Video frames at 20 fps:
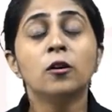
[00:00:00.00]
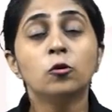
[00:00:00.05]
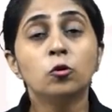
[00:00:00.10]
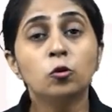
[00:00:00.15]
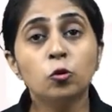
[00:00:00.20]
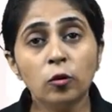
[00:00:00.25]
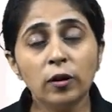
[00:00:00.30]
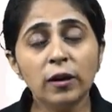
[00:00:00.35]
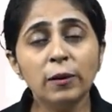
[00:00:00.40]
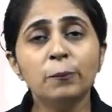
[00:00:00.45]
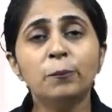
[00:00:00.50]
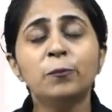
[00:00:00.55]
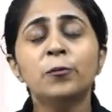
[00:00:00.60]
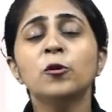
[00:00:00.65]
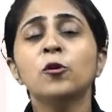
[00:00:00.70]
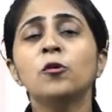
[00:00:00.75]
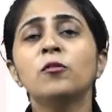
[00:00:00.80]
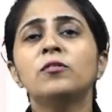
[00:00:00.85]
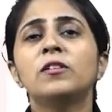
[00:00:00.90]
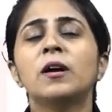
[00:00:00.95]
to
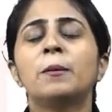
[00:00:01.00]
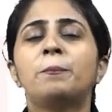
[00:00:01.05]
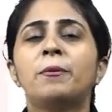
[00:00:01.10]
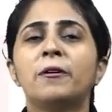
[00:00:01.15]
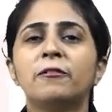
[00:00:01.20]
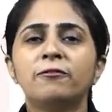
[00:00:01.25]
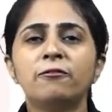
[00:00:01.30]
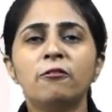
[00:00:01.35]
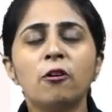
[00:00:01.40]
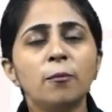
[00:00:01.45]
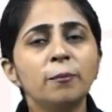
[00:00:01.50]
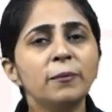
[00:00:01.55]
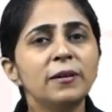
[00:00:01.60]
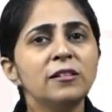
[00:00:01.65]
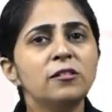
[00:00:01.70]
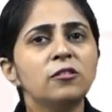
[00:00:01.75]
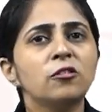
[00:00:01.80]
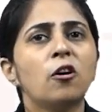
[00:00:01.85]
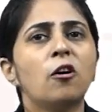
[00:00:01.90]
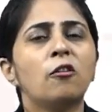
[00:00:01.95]
improve the
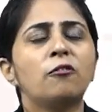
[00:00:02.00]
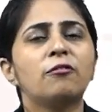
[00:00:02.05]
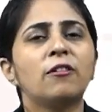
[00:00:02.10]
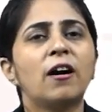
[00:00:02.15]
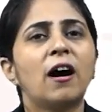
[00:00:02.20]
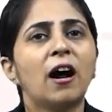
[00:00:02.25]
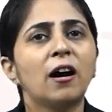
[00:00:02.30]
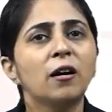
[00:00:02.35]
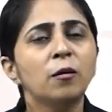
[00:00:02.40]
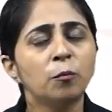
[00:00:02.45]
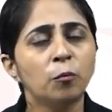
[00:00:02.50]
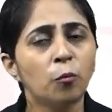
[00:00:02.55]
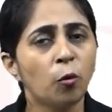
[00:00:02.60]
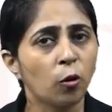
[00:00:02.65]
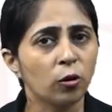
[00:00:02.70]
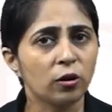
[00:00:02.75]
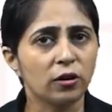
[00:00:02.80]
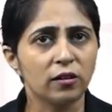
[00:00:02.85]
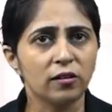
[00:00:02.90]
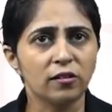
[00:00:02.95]
performance of our
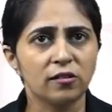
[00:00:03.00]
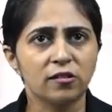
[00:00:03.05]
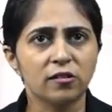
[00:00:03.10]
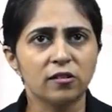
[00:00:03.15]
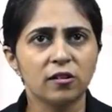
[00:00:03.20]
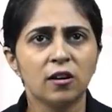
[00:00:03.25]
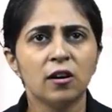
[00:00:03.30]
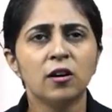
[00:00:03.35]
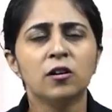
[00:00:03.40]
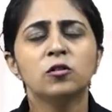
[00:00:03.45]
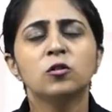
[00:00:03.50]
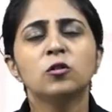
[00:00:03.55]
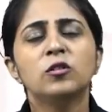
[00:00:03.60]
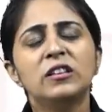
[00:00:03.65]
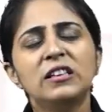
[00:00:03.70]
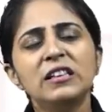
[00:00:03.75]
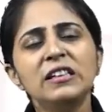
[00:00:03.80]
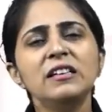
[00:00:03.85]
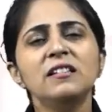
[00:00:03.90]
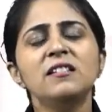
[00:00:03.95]
models. So
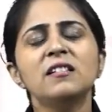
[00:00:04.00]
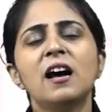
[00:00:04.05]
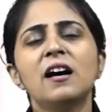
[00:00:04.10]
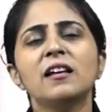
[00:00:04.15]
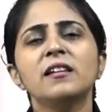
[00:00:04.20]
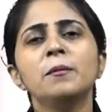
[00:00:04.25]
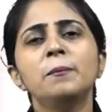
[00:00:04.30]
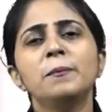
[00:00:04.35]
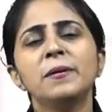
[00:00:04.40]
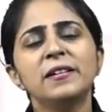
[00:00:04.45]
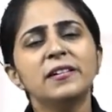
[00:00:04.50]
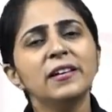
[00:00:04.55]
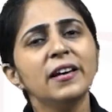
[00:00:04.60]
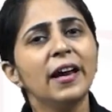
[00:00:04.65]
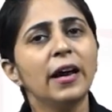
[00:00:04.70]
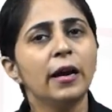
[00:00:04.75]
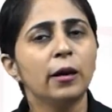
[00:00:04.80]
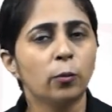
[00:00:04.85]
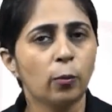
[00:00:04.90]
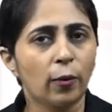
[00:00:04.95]
these are the basic
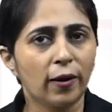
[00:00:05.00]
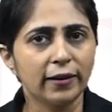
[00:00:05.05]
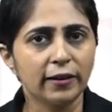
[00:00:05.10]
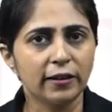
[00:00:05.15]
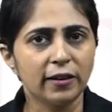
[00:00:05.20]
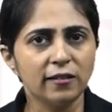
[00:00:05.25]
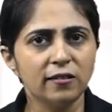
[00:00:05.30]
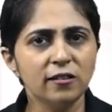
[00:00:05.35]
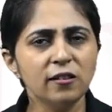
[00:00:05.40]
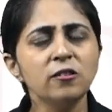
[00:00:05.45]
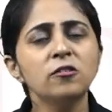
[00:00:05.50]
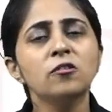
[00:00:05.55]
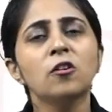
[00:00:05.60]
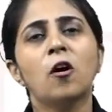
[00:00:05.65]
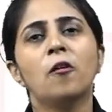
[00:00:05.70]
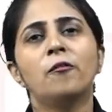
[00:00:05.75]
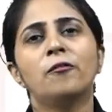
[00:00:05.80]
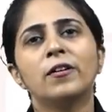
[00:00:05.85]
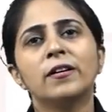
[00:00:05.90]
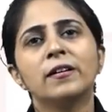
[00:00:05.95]
advantages
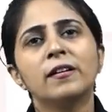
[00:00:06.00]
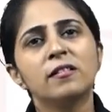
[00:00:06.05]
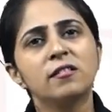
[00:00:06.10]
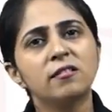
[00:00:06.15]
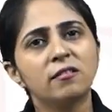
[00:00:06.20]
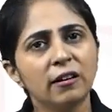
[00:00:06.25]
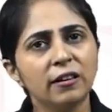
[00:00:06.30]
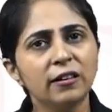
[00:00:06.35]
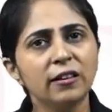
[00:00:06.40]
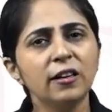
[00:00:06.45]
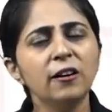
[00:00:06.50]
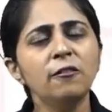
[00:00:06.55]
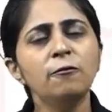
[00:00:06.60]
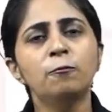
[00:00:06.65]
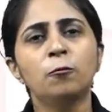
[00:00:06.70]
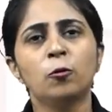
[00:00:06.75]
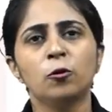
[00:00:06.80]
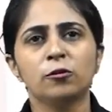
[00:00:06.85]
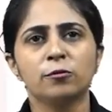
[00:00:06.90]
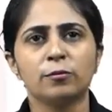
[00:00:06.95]
of a restrictive
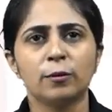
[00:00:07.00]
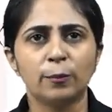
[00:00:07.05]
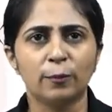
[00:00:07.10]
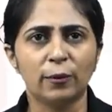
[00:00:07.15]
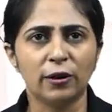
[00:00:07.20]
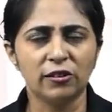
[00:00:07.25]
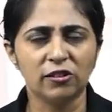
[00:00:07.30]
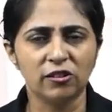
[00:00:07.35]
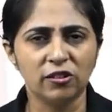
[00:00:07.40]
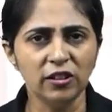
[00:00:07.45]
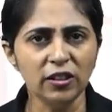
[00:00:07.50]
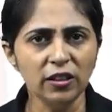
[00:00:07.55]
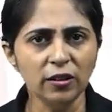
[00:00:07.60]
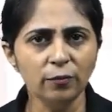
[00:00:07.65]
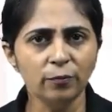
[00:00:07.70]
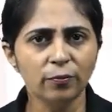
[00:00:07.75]
Boltzmann machine.